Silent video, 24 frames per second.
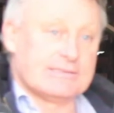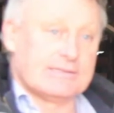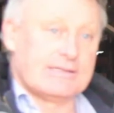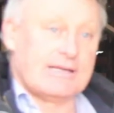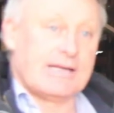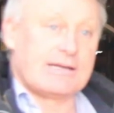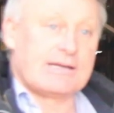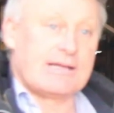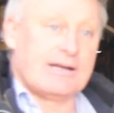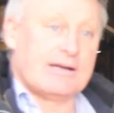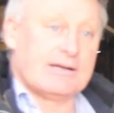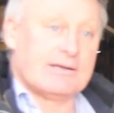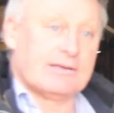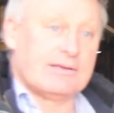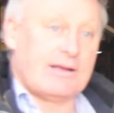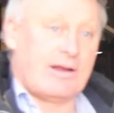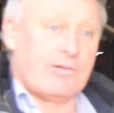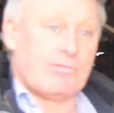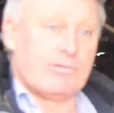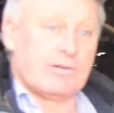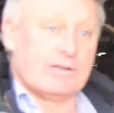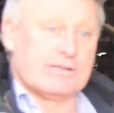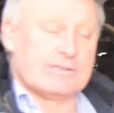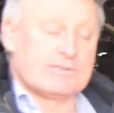and get a
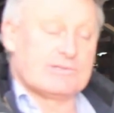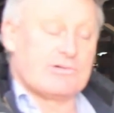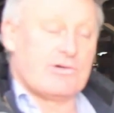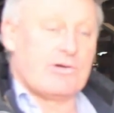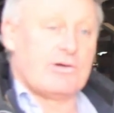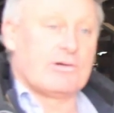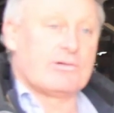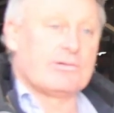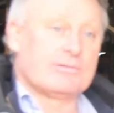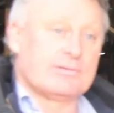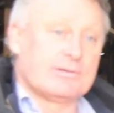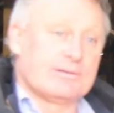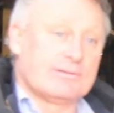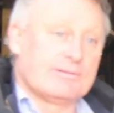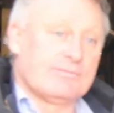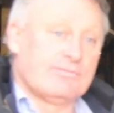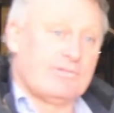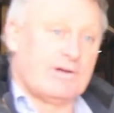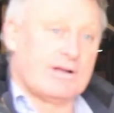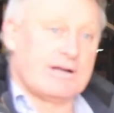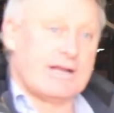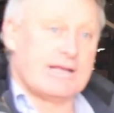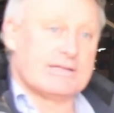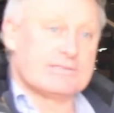really strong
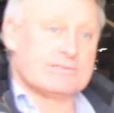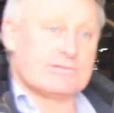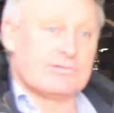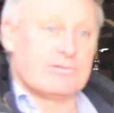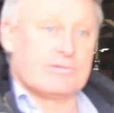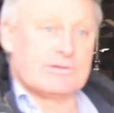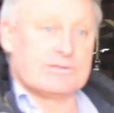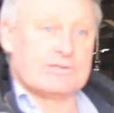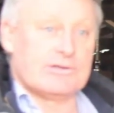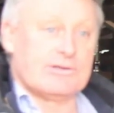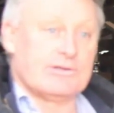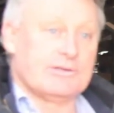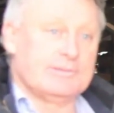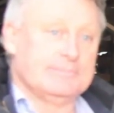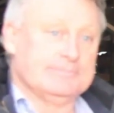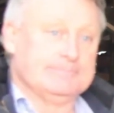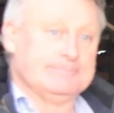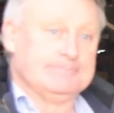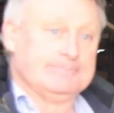financial return.